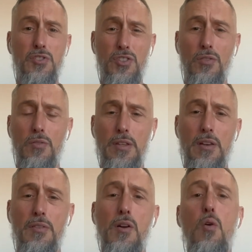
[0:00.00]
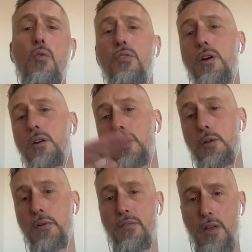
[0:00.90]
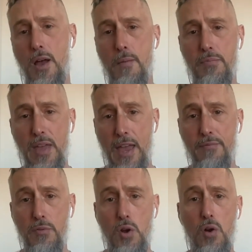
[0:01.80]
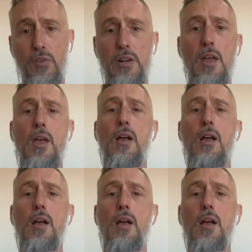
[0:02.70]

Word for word: still they're, they're over a little bit of the hump they had from COVID.